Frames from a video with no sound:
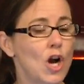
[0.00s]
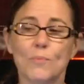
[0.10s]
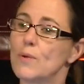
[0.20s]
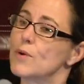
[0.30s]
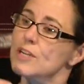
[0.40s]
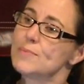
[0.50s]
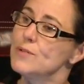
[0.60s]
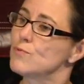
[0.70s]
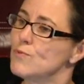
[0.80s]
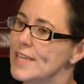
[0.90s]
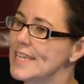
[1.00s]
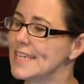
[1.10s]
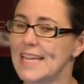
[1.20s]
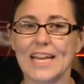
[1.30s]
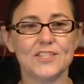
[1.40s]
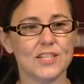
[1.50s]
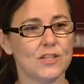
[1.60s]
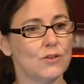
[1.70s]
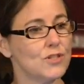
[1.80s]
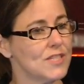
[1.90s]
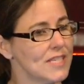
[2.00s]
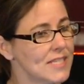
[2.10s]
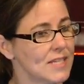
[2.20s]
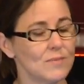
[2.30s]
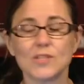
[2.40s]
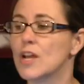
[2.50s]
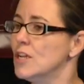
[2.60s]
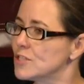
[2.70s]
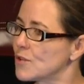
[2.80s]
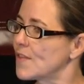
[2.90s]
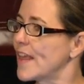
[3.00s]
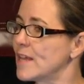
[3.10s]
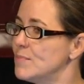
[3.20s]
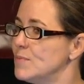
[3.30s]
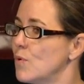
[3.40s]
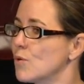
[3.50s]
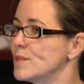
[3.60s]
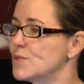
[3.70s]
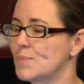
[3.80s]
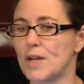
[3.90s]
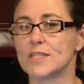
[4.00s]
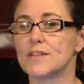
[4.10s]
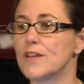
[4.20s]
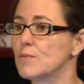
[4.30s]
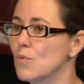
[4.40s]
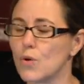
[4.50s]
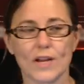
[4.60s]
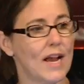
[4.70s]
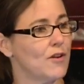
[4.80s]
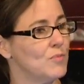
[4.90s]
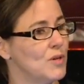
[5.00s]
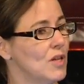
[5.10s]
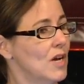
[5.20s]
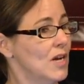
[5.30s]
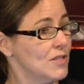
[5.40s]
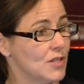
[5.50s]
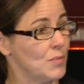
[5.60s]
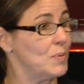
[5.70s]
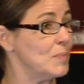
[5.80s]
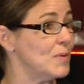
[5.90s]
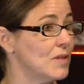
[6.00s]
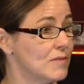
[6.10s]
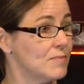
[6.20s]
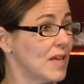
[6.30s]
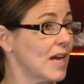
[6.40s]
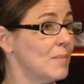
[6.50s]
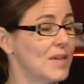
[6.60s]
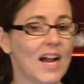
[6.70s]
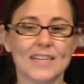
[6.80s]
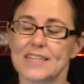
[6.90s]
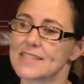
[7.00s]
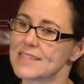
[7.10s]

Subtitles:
but we're going to be re-engaging those systems so that they can be more responsive and more accountable to the people that come behind us.